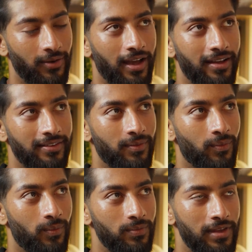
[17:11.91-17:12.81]
Okay. Yeah,
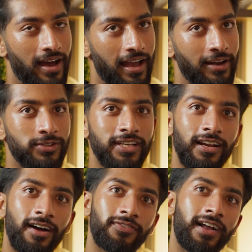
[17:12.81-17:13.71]
yeah, yeah. Interesting
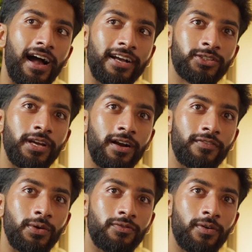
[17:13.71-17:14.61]
enough, like, I actually
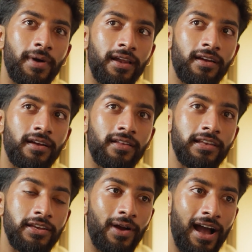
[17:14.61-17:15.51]
interviewed for Meta the year